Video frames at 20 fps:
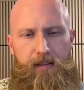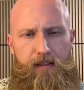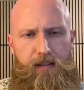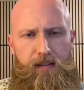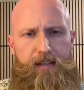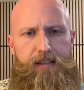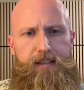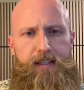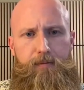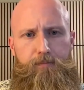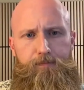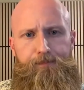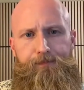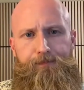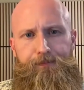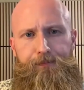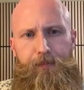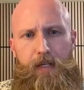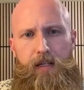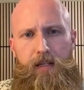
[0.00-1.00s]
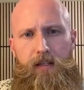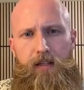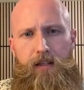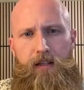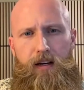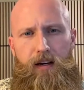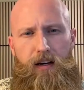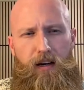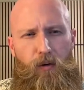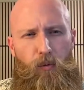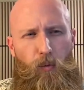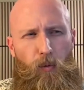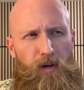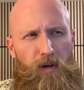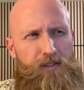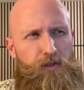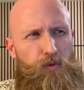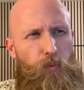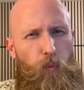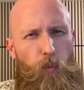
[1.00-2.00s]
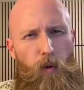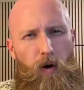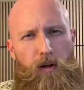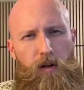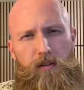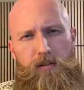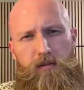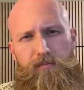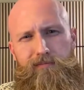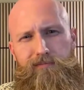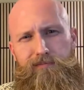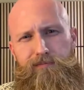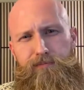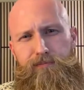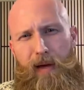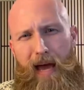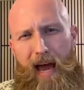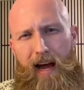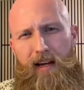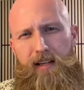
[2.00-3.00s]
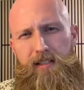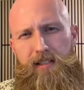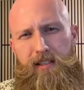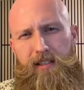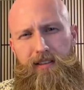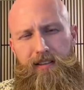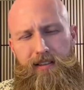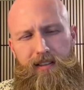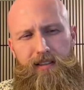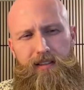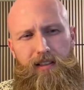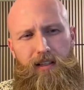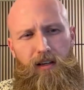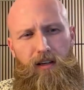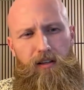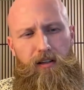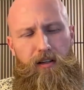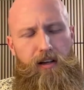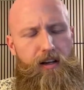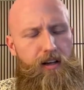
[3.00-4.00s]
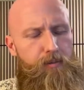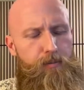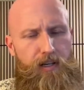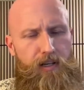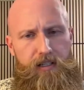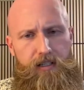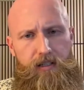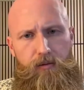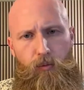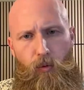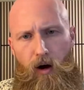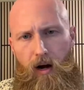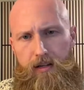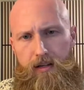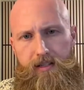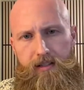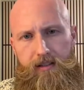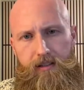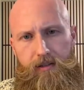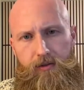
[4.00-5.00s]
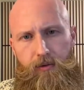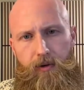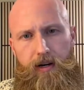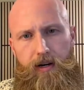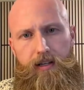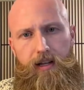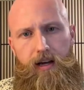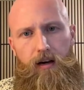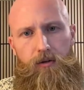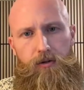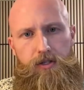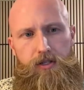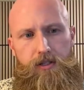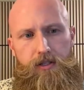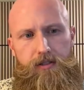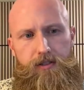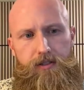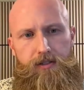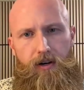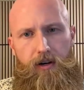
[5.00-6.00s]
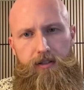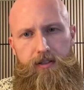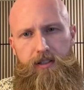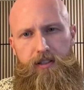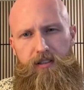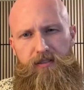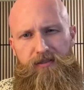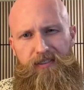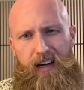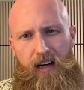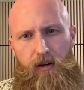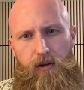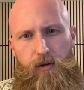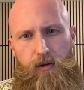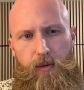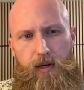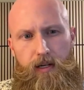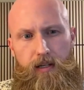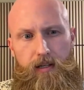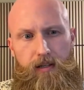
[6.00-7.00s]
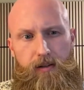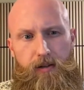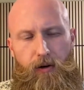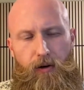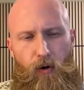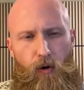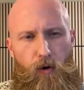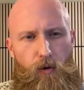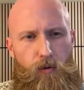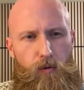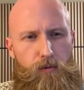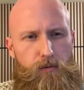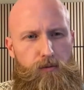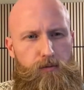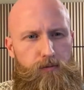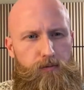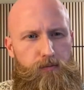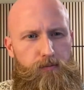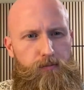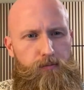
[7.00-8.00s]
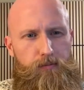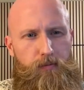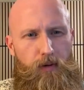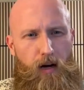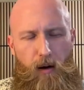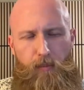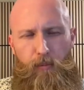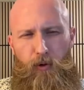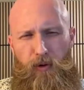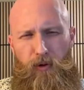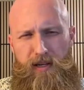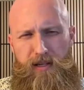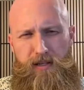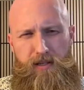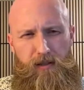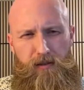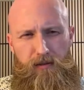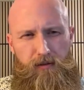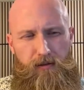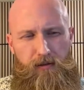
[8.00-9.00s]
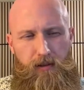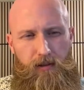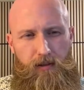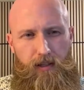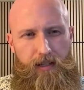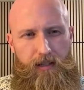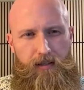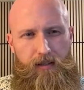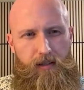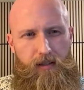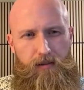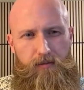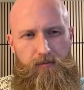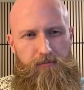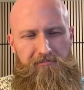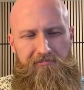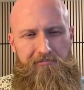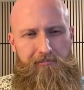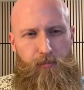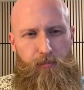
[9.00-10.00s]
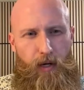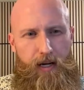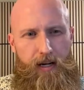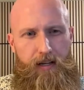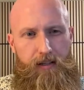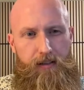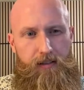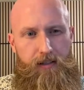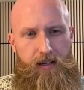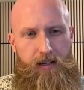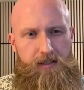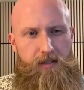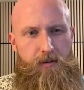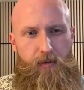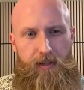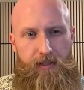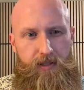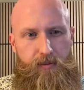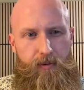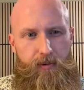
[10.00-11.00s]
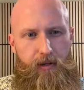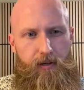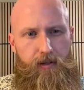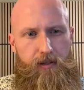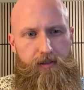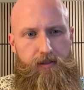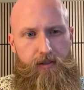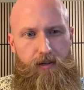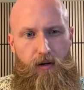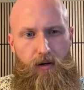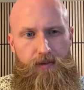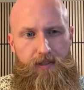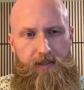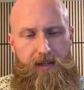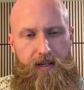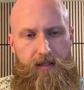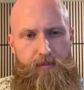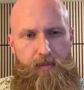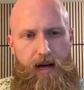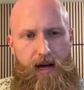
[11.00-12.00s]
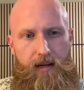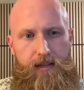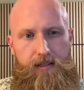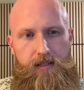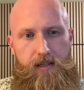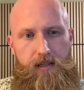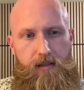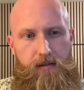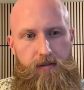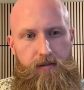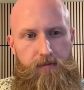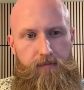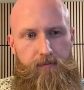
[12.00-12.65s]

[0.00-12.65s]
I like that. What's one packaging detail that anybody watching this right now should start to evaluate in their own operation related to brand, customer experience, and oversized packaging?